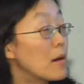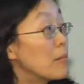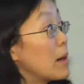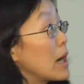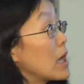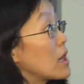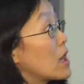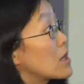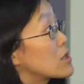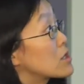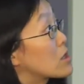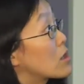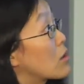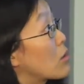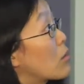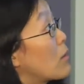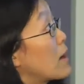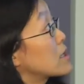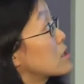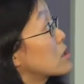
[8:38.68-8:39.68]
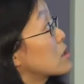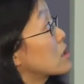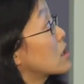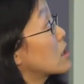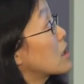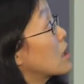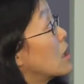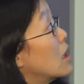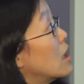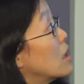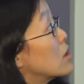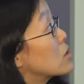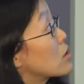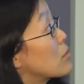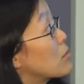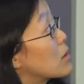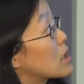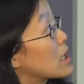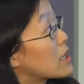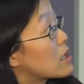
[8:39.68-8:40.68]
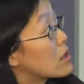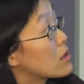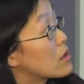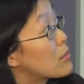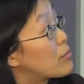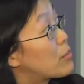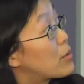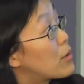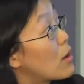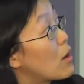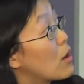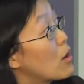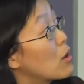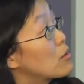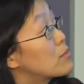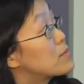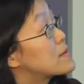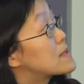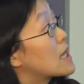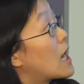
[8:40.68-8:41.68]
biological question. So molecular probes,